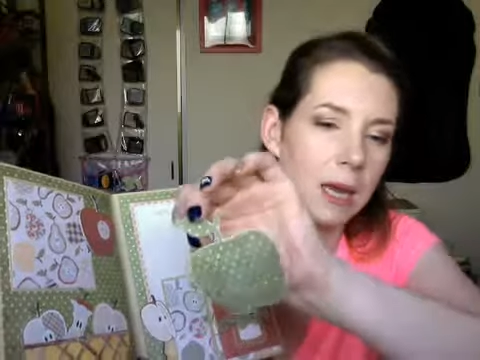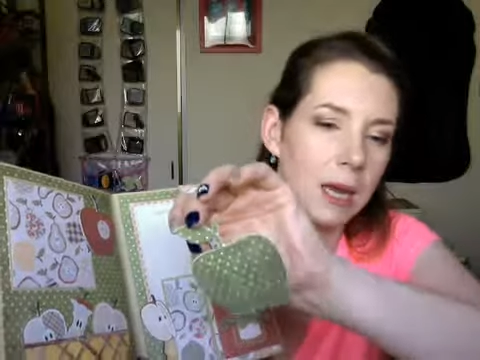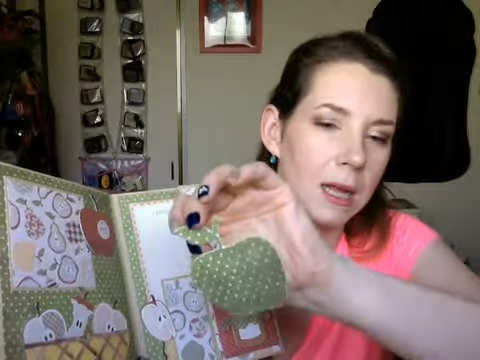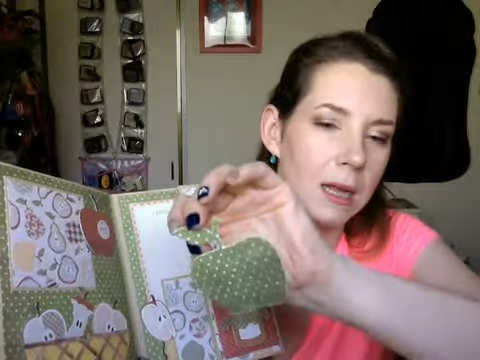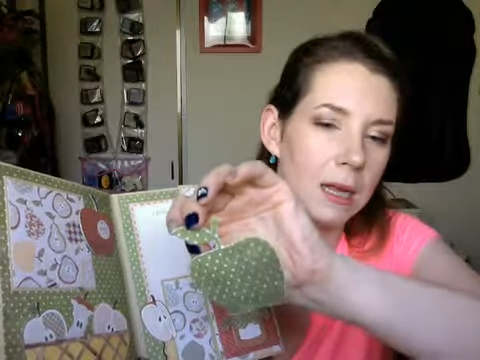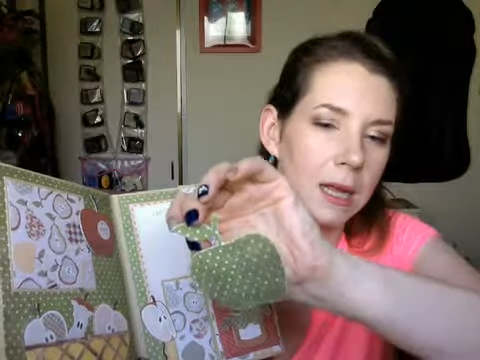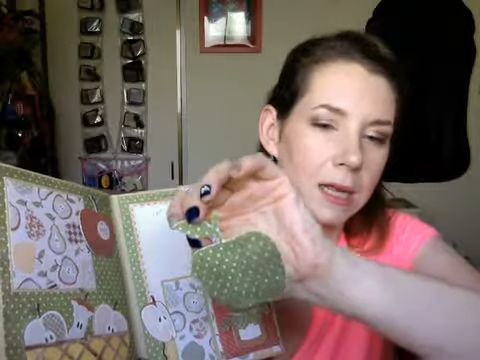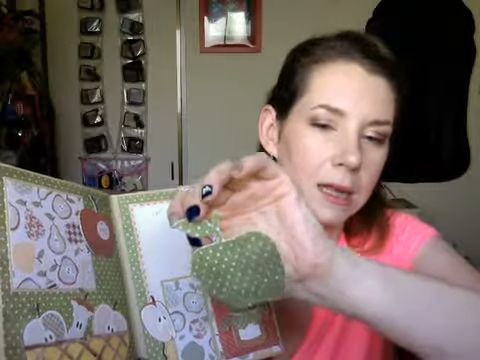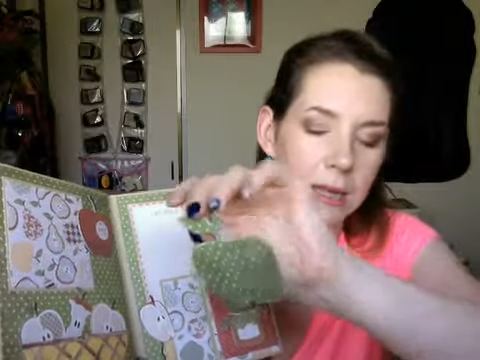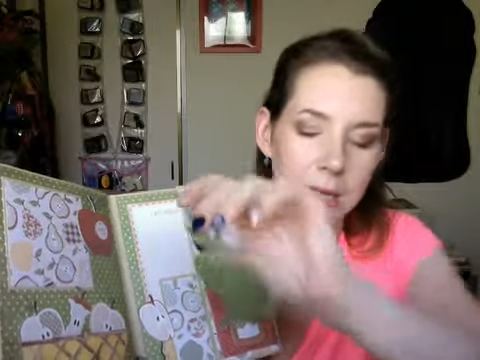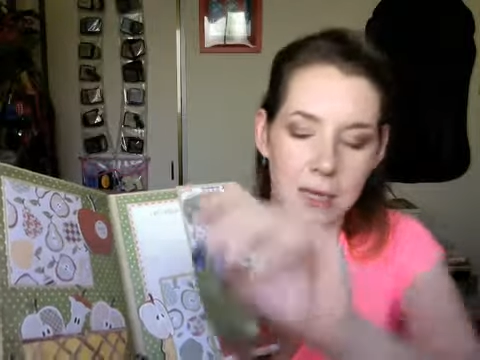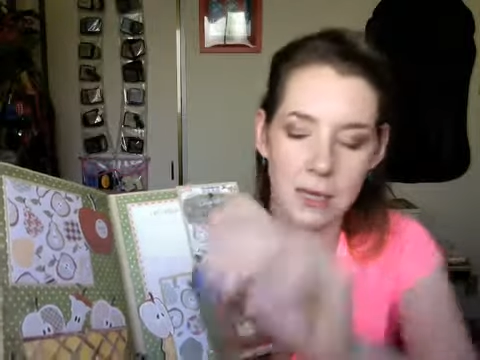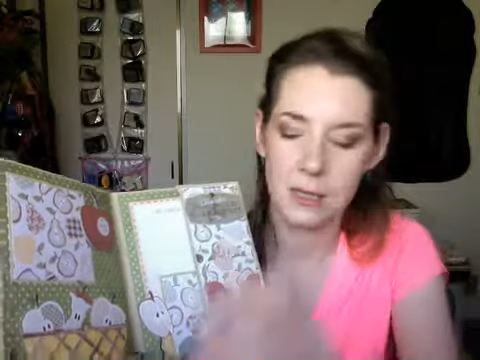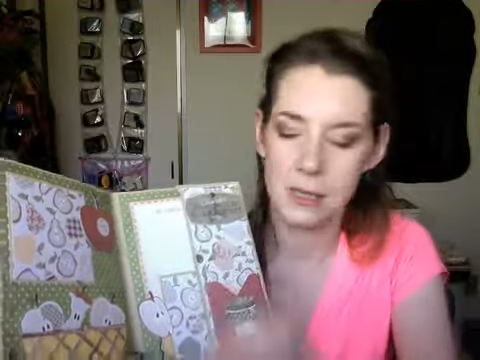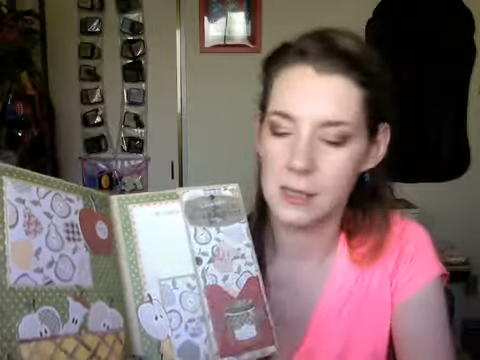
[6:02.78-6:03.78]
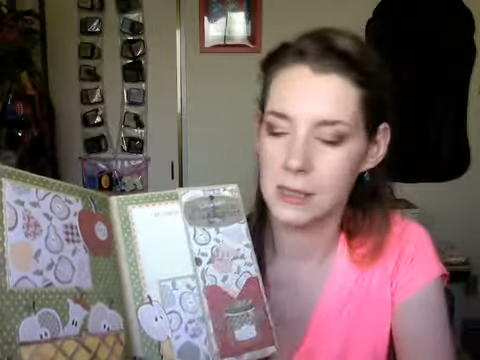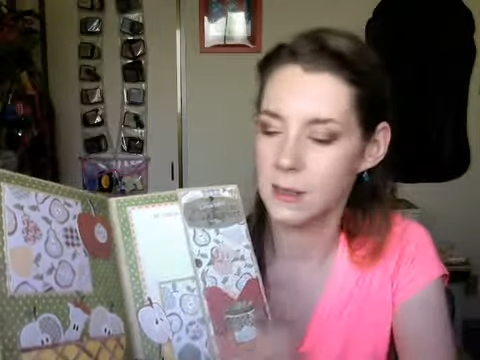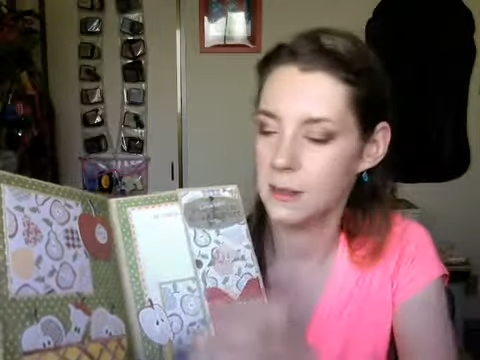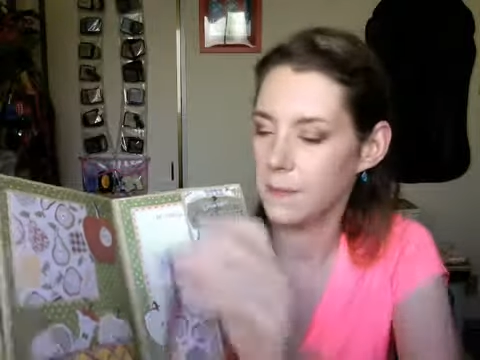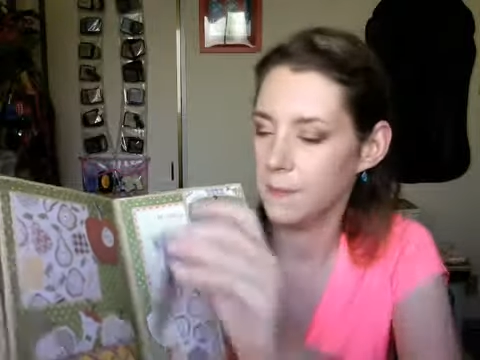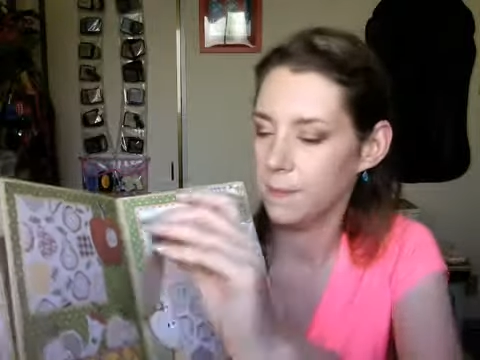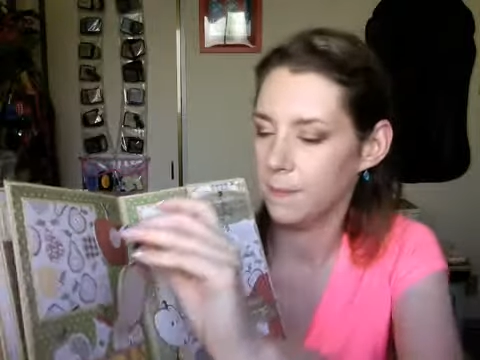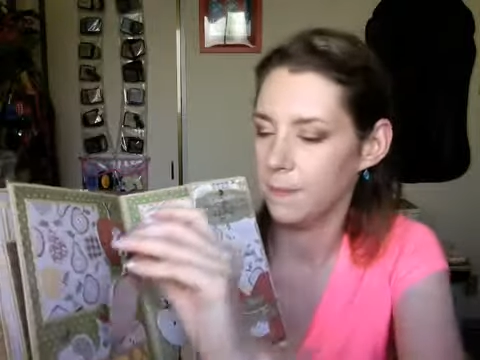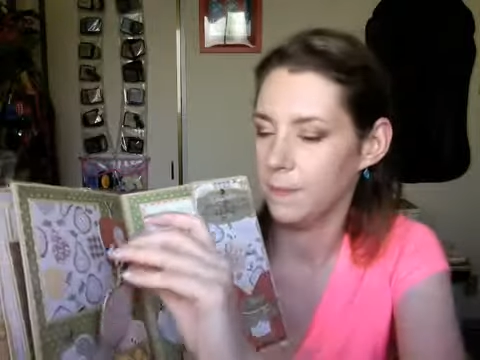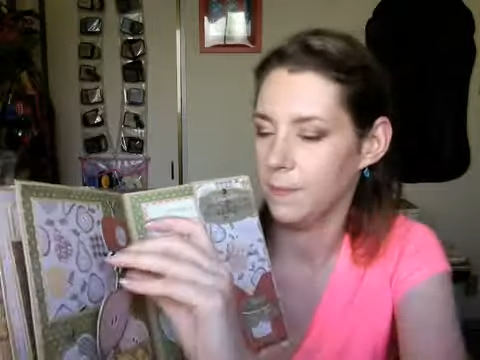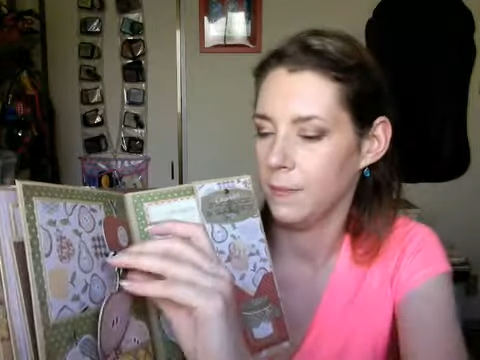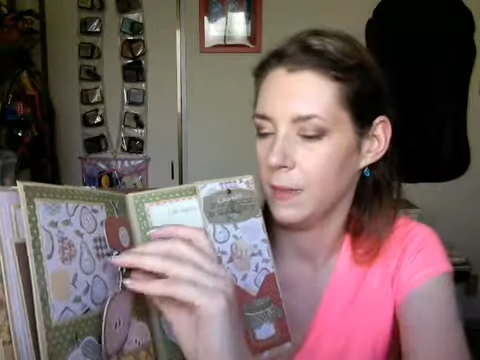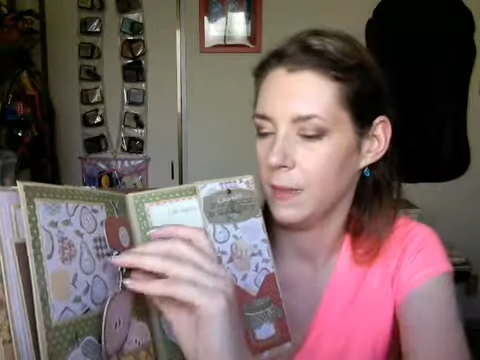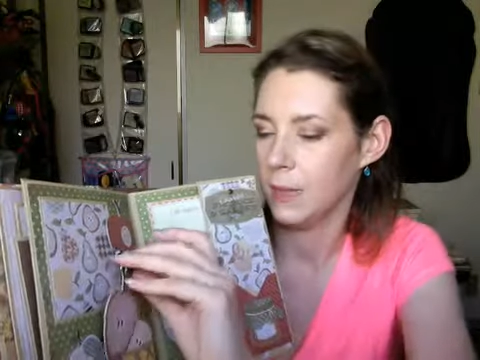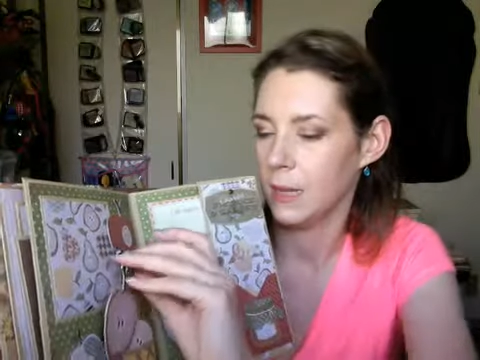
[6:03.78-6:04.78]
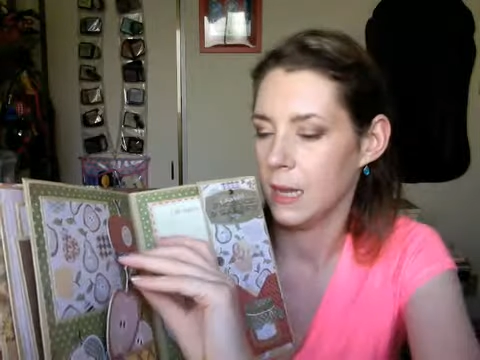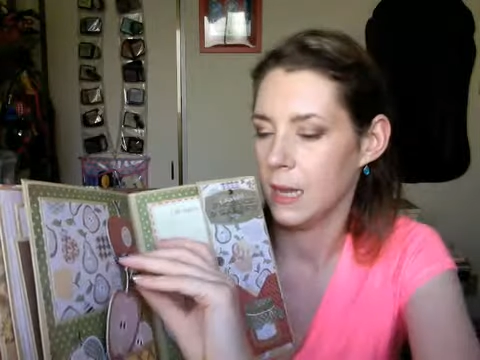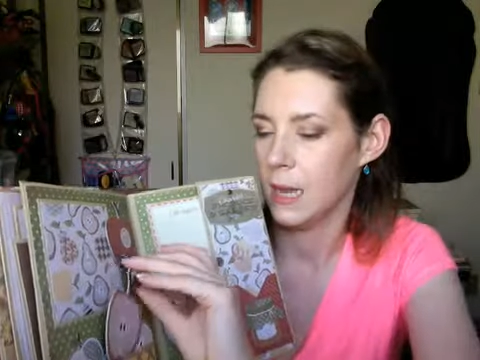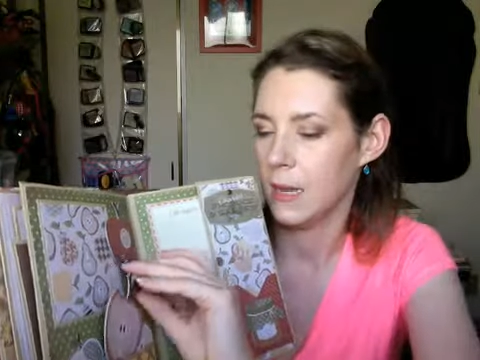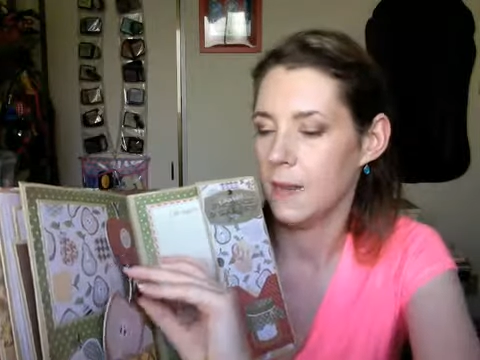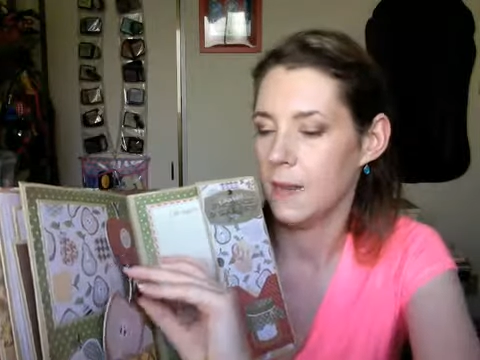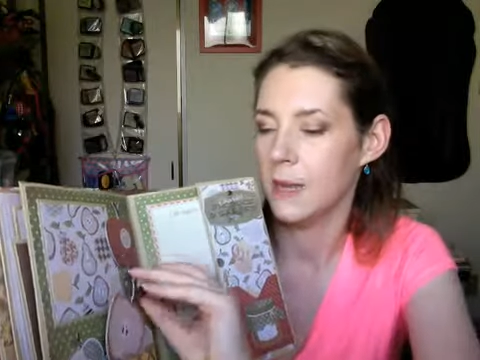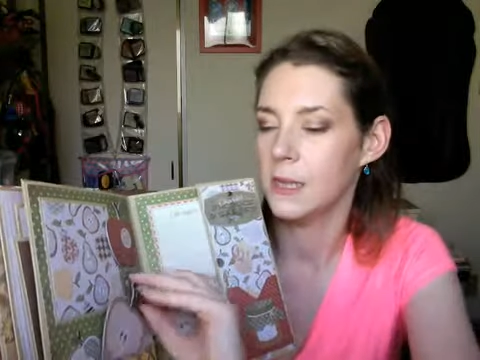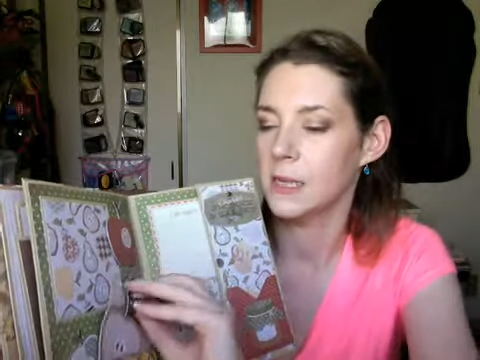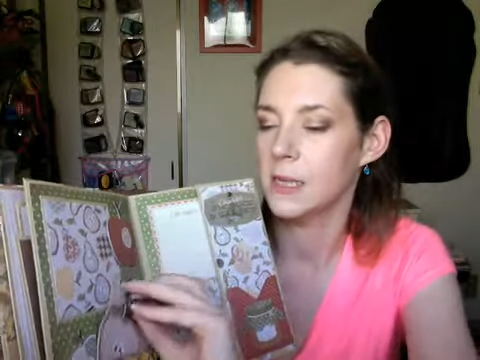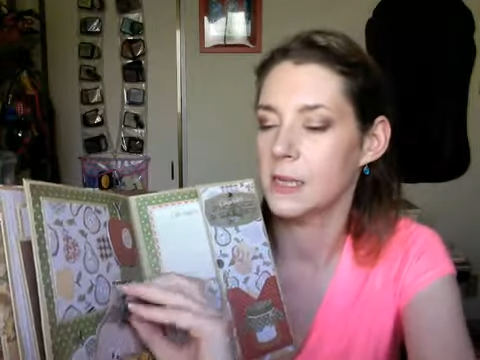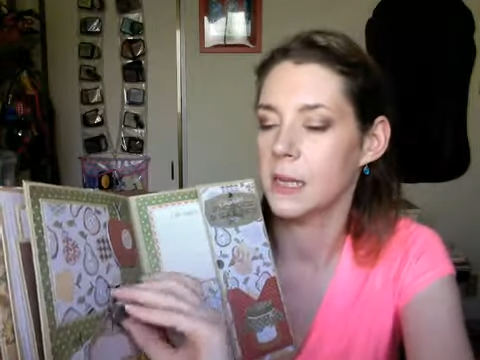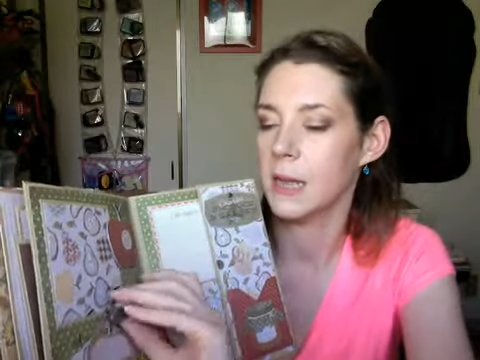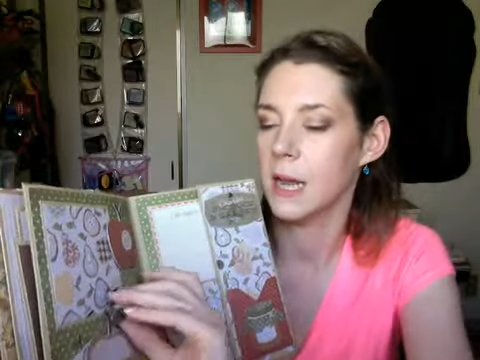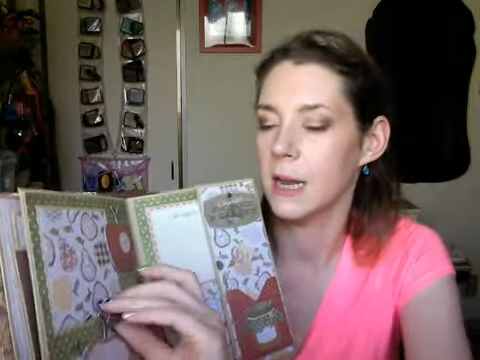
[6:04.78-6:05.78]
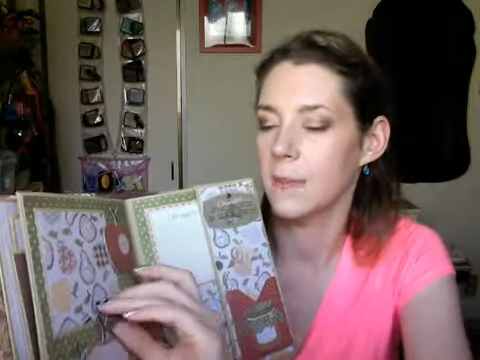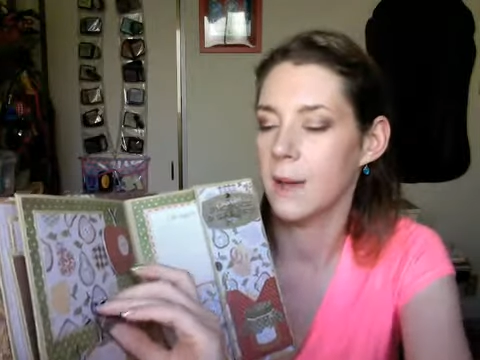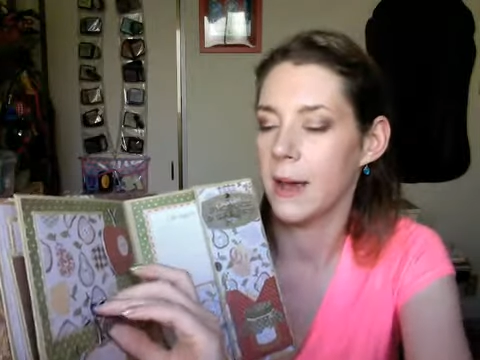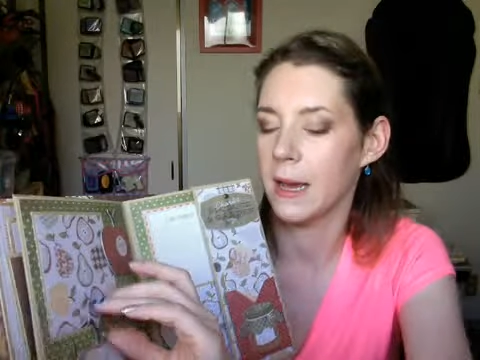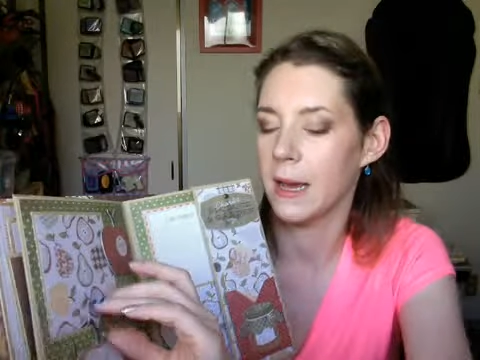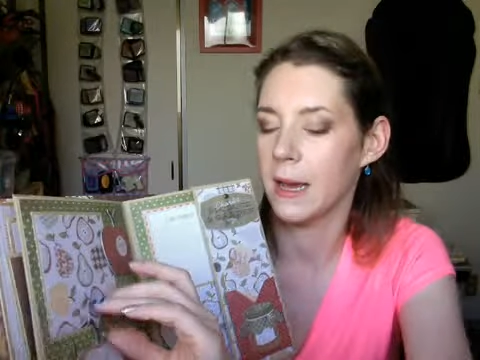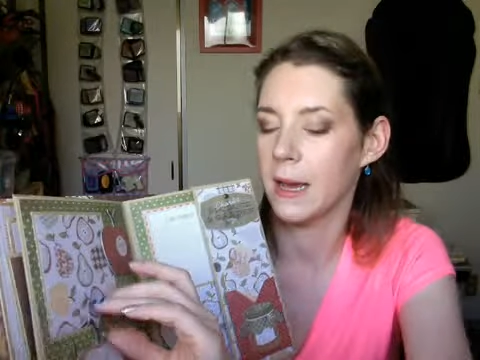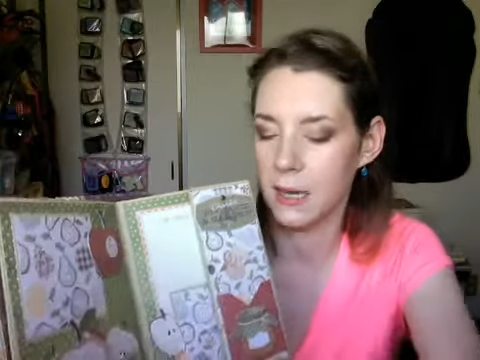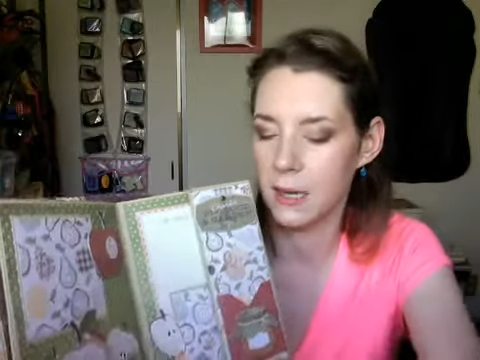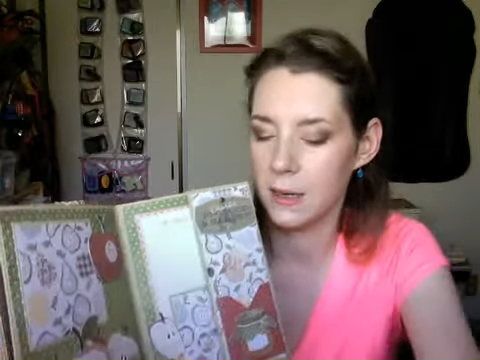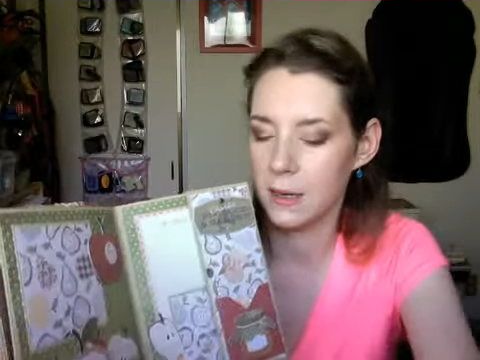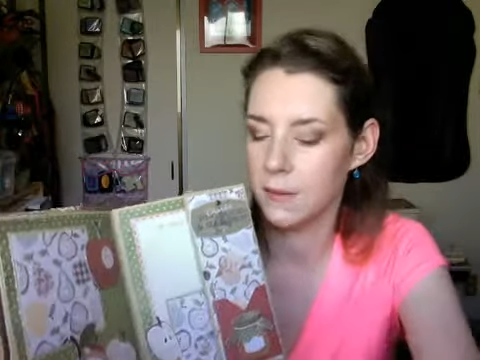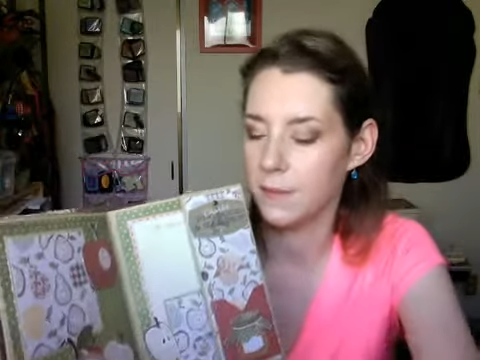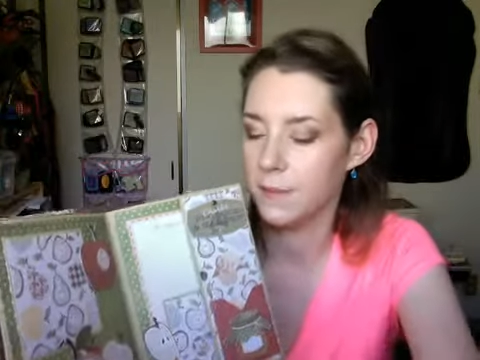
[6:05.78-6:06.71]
And like this. And they just slide back in.